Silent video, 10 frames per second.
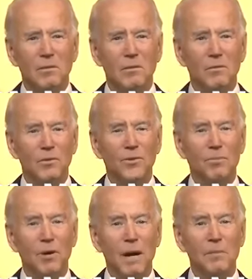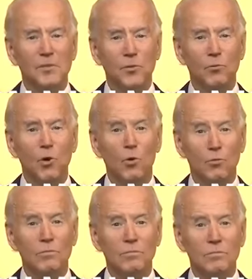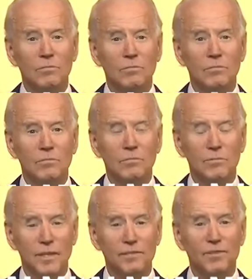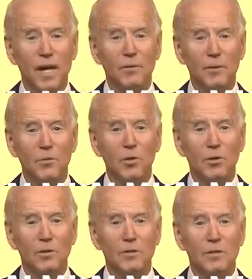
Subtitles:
with the palmist who wrote these following words.